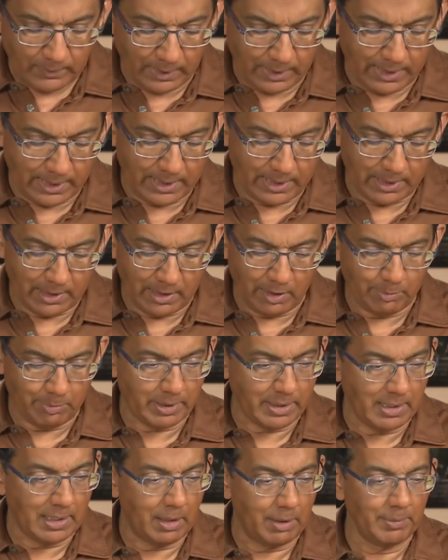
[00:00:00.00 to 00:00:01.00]

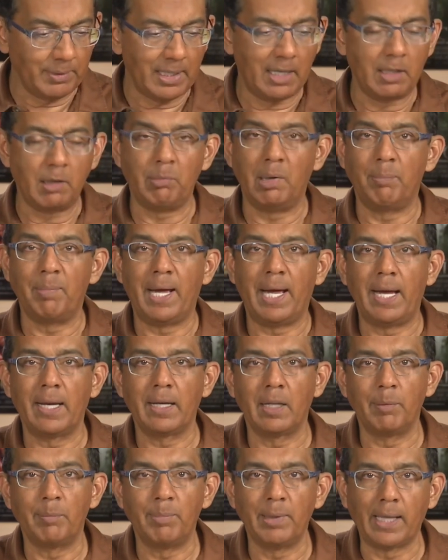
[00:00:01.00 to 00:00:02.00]
But now I'm glad to be
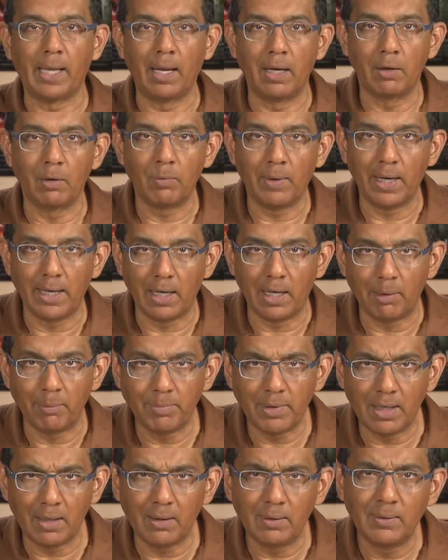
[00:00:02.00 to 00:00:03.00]
back and picking it right
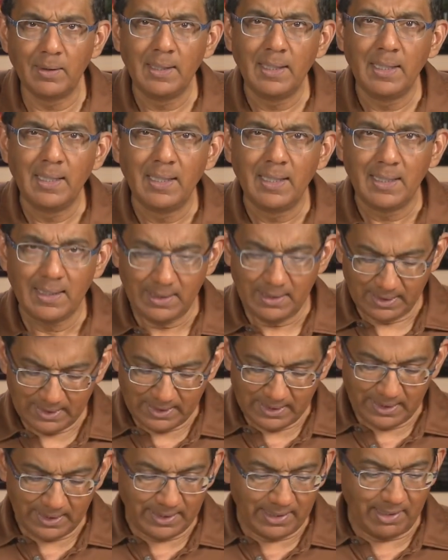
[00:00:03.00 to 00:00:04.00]
up. Now,
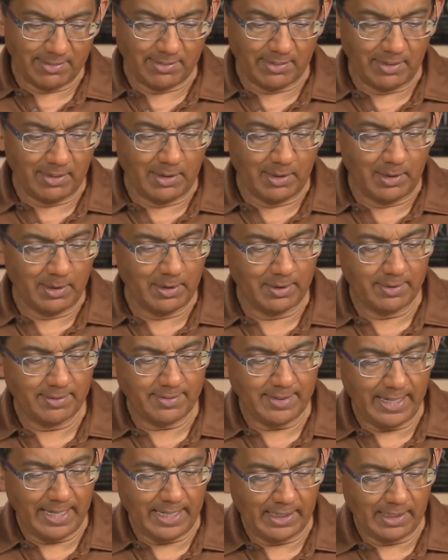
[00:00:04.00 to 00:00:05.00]
there's a
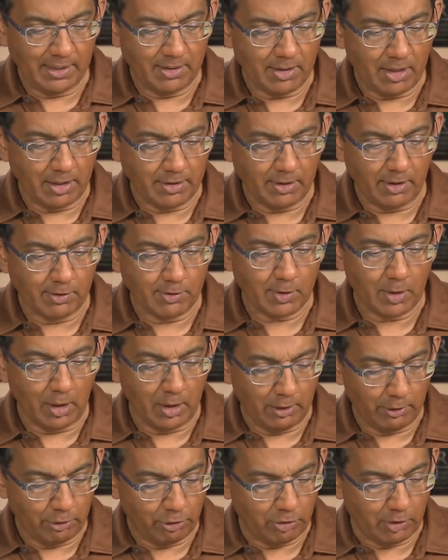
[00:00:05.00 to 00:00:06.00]
saying in Dante
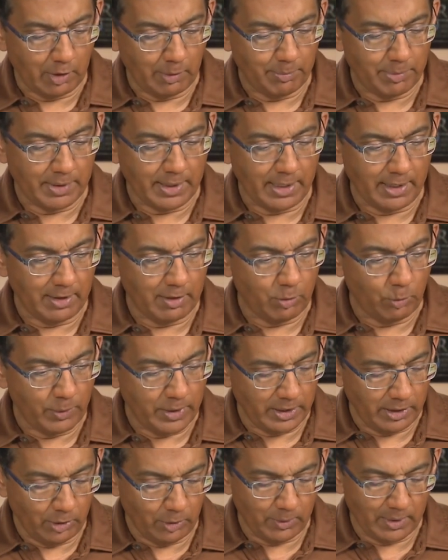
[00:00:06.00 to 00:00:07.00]
scholarship that
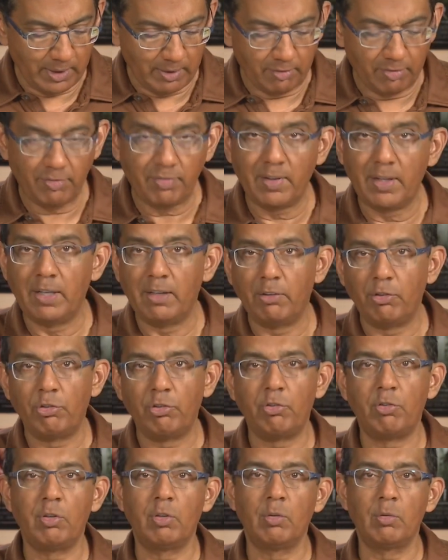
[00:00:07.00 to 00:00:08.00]
when you have
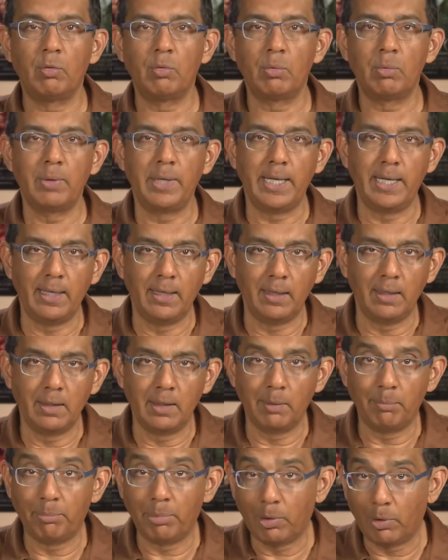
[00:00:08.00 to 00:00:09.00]
finished reading
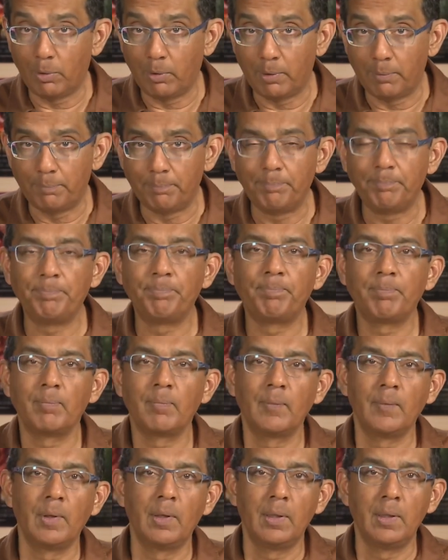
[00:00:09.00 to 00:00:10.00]
the poem,
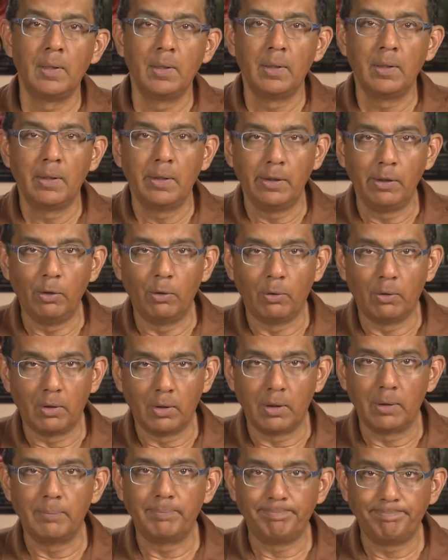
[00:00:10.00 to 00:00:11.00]

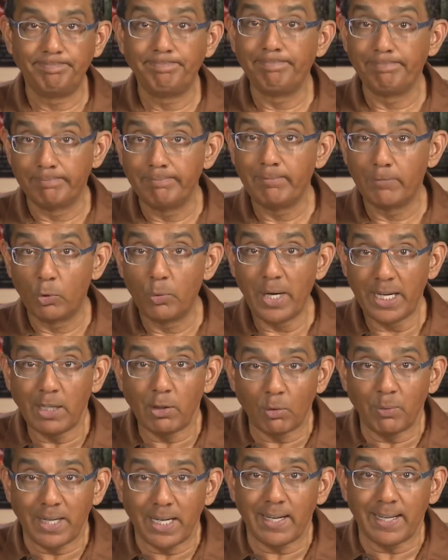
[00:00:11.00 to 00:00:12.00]
you're ready
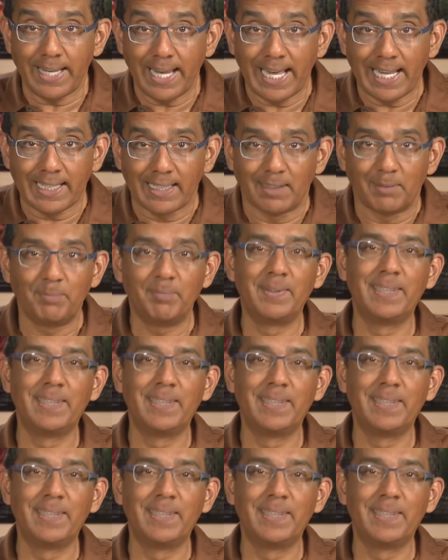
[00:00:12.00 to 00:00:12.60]
to read it again.